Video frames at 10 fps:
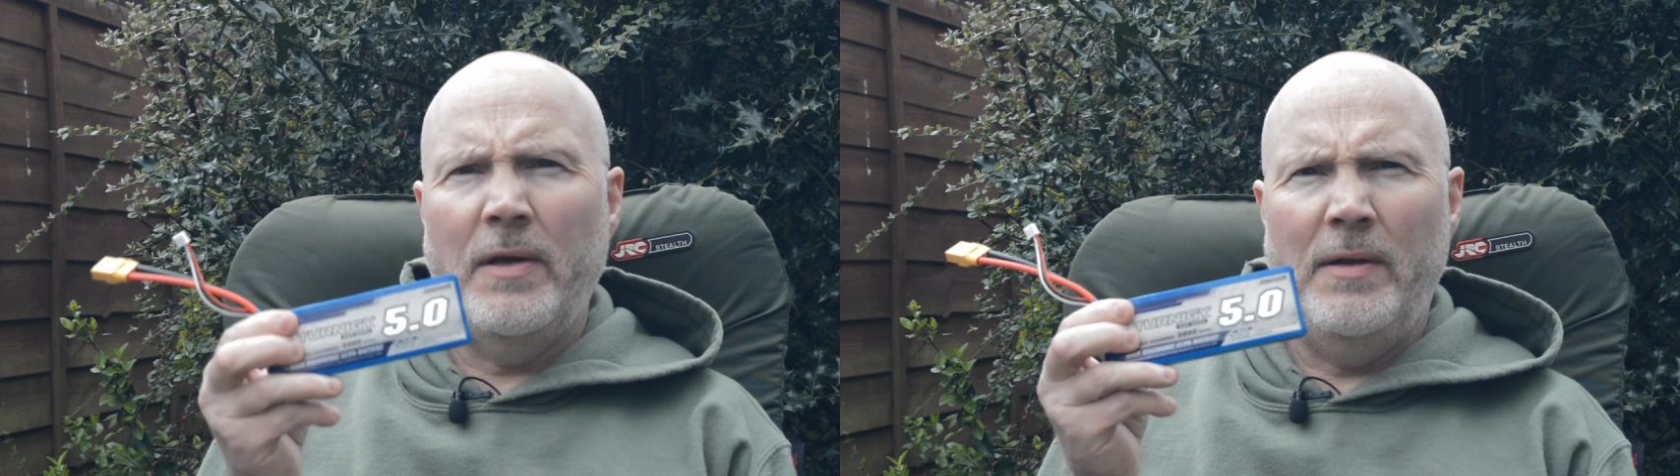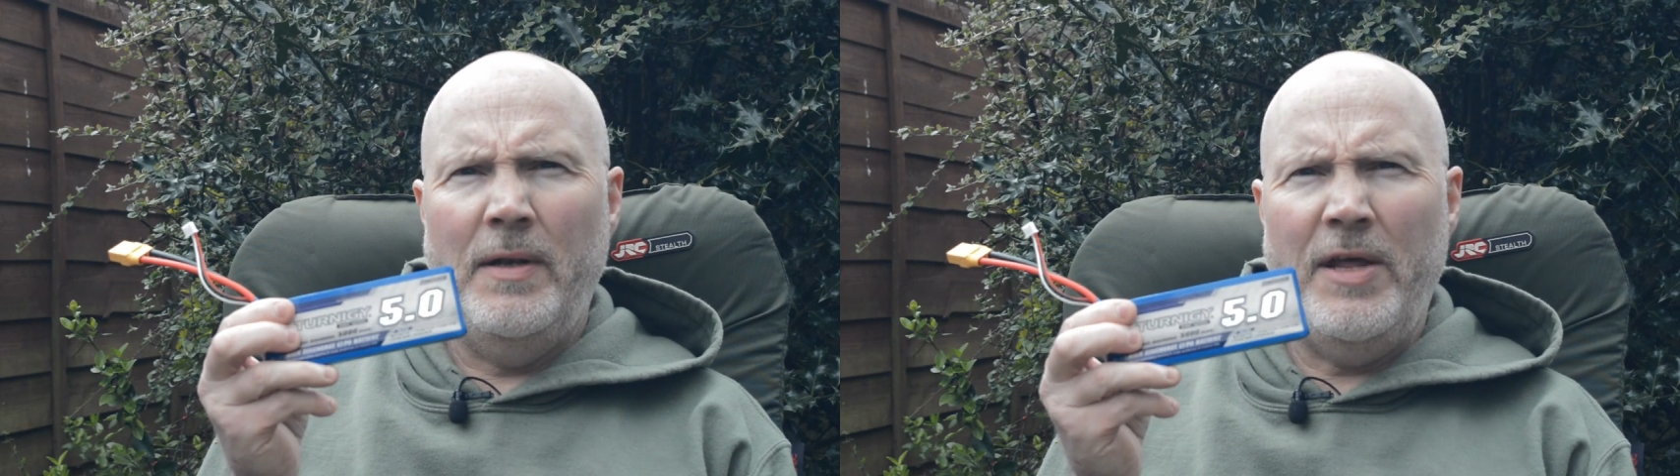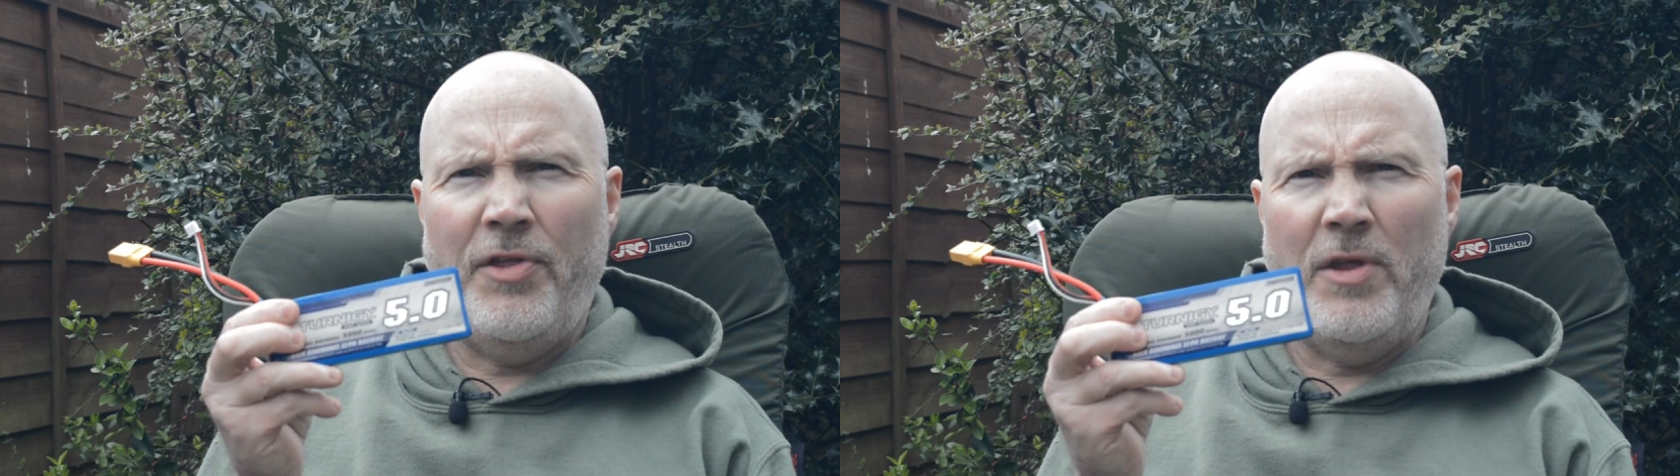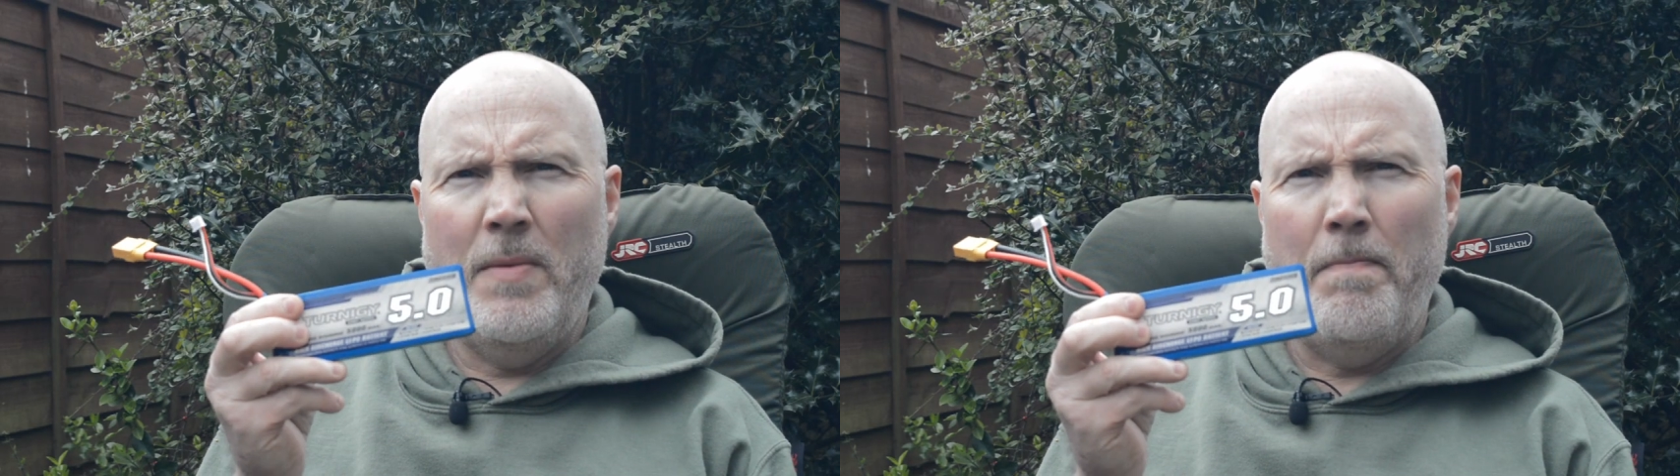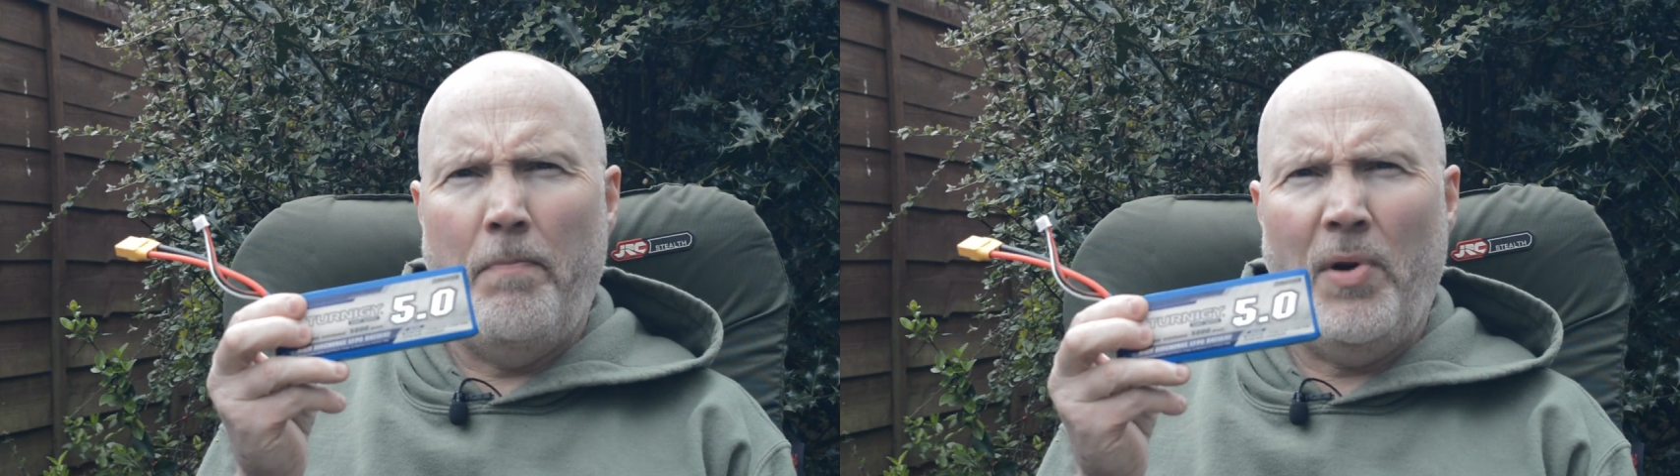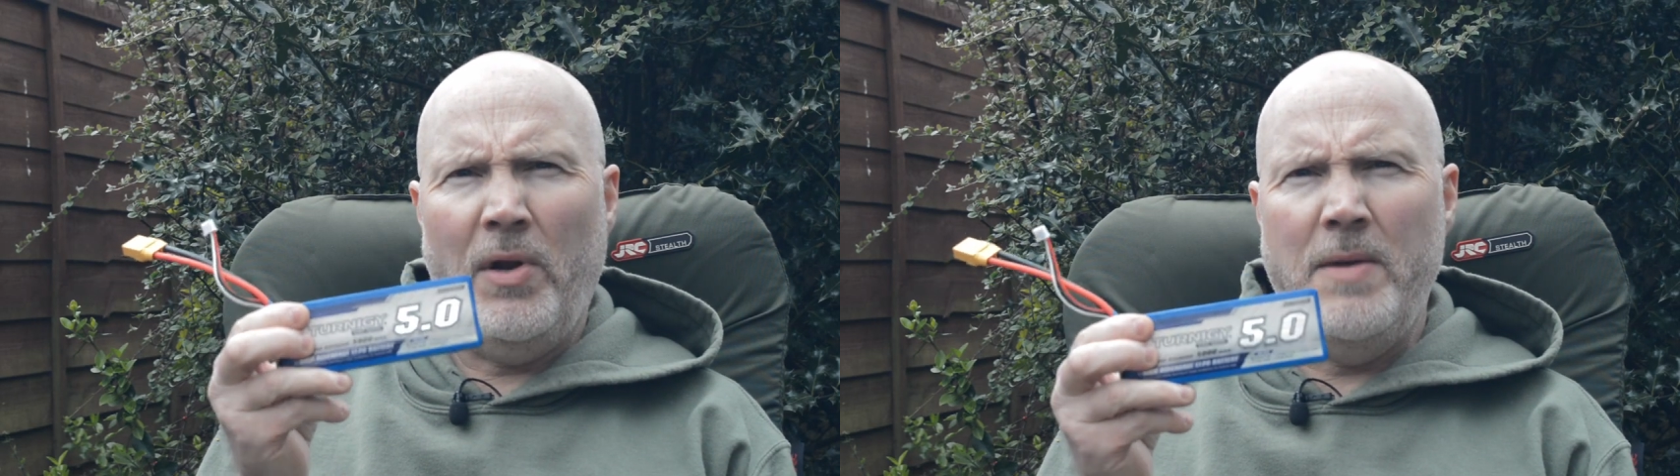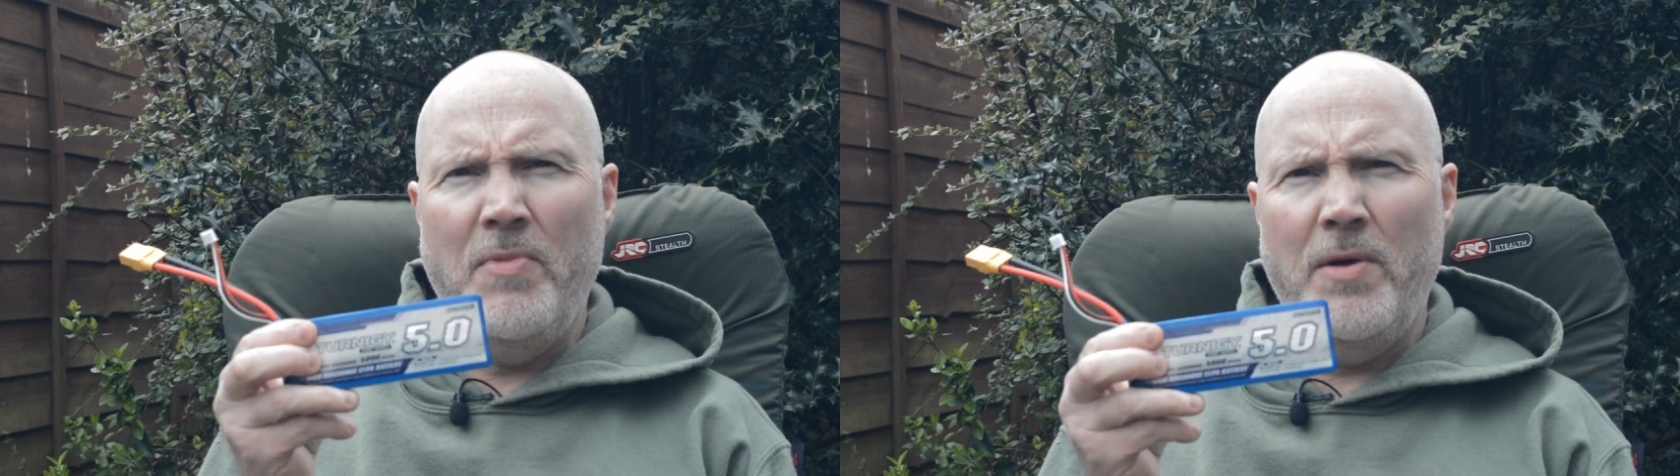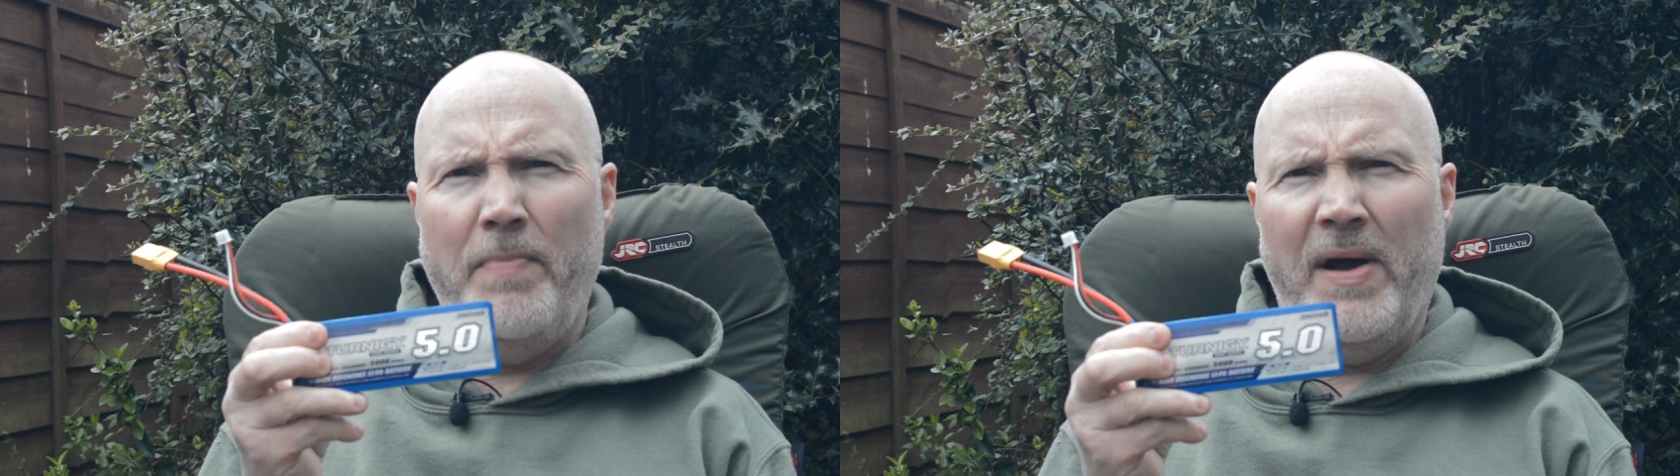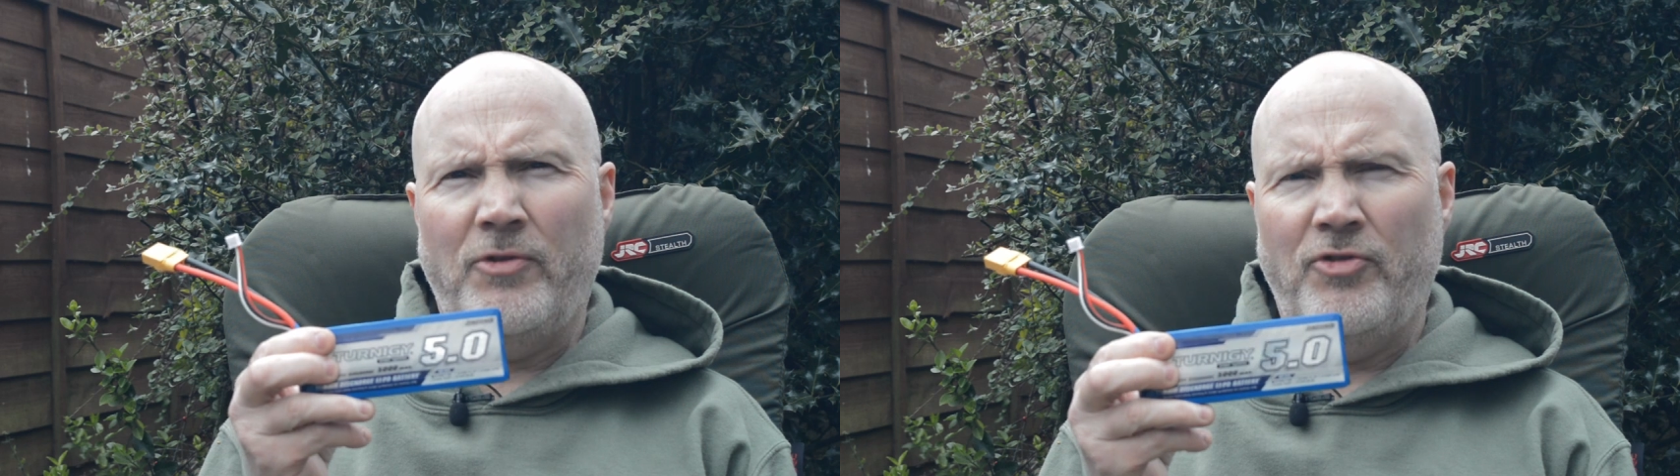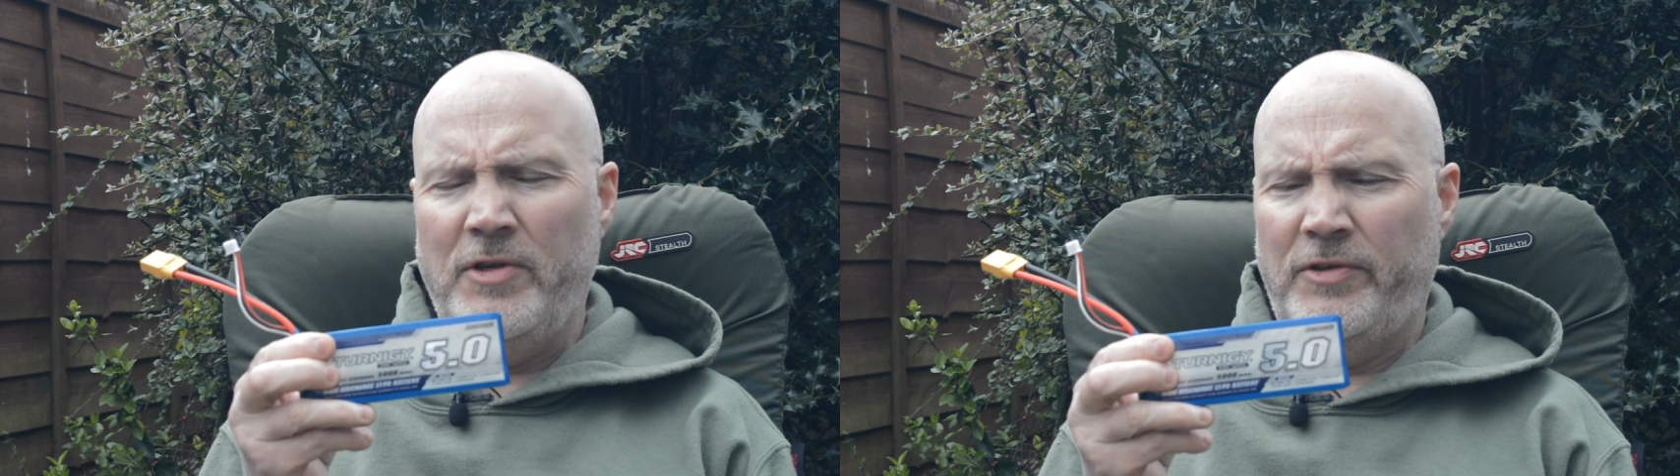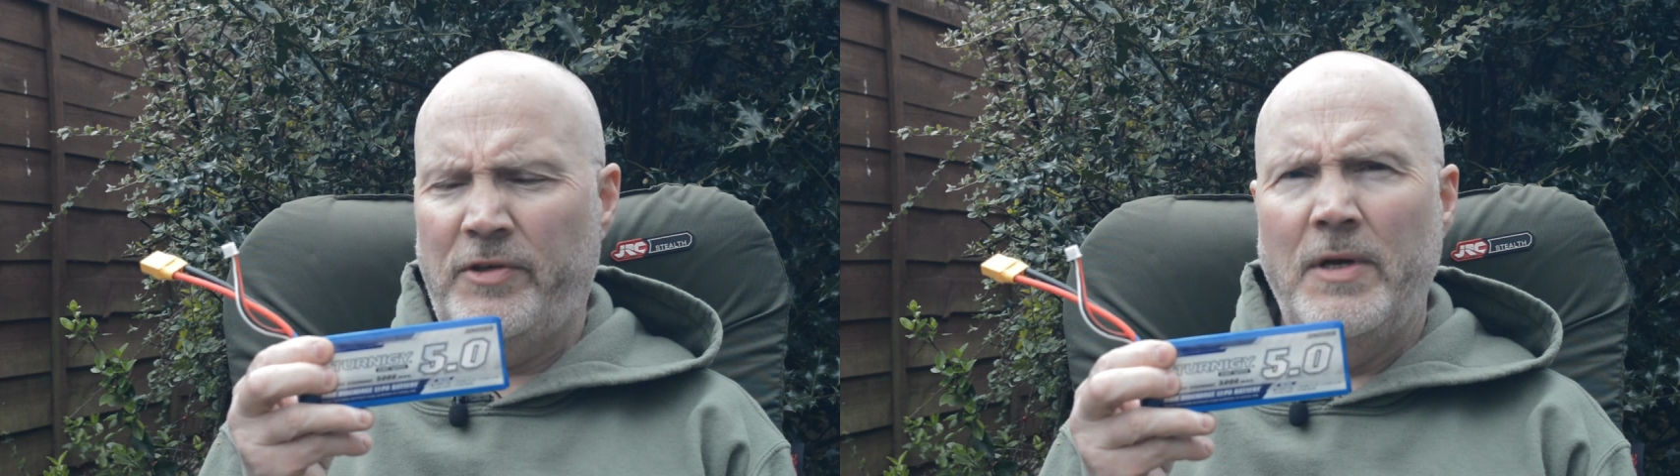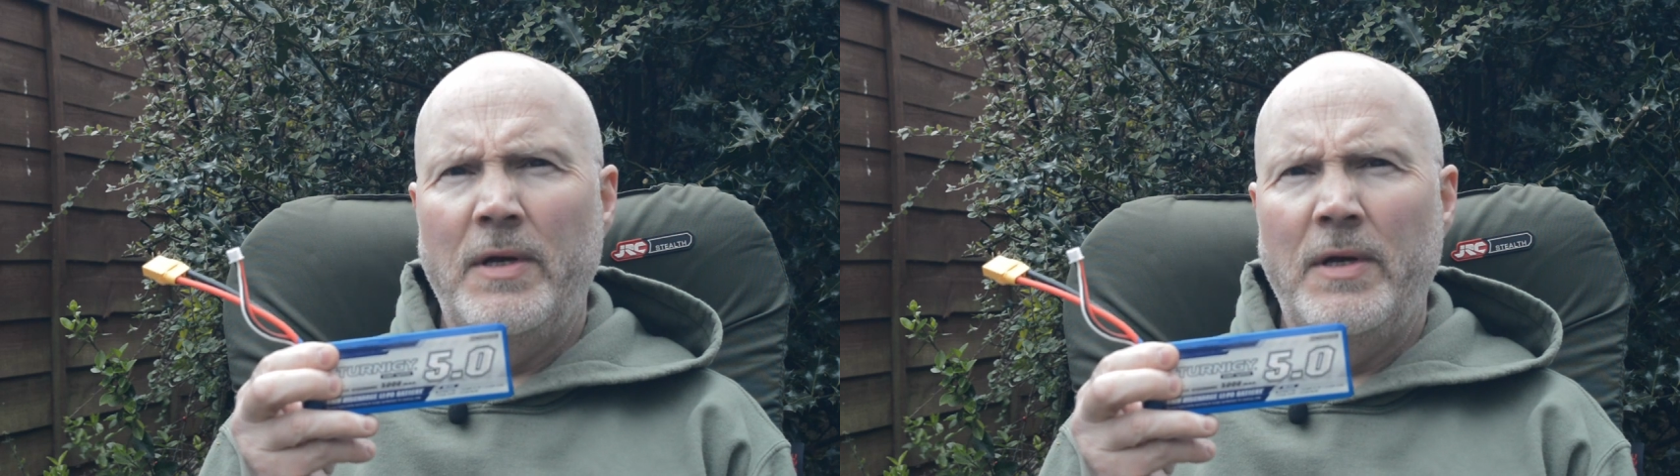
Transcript: lithium polymer batteries